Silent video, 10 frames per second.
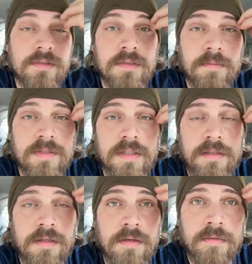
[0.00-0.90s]
Simmons
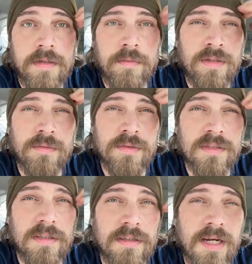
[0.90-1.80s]
said, no. I wonder
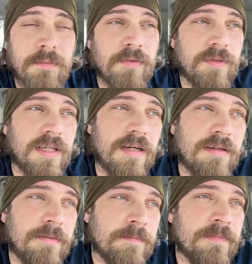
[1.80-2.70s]
what's going to happen with
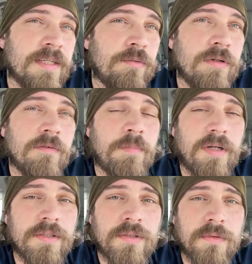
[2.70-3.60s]
that. I wonder if
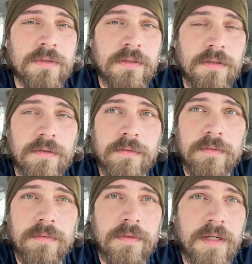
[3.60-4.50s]
Pauly Shore is going to
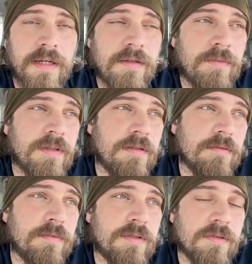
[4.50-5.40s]
go ahead with
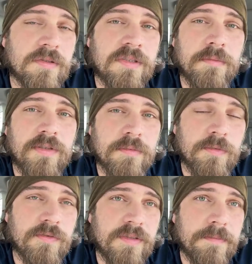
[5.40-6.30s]
the Richard Simmons
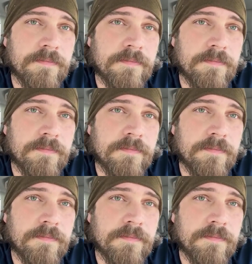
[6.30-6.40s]
movie.